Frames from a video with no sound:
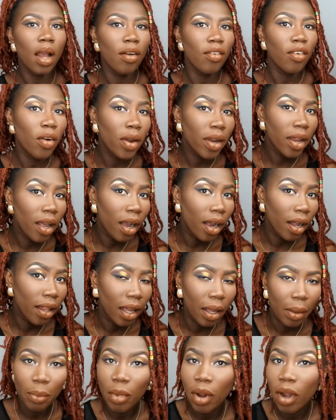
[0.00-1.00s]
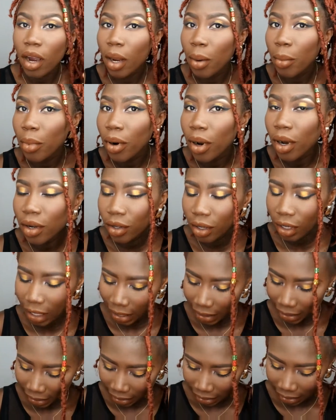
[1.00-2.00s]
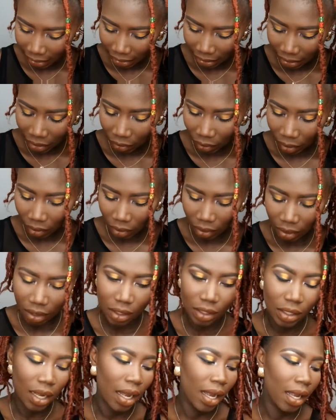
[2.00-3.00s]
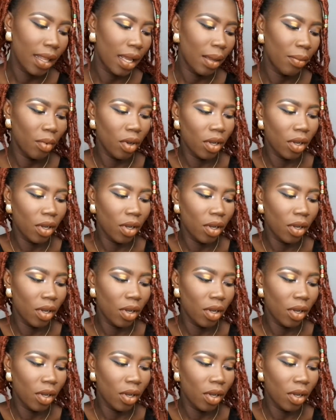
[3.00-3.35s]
I've already highlighted my eyebrow, you guys can see, so I don't need to highlight.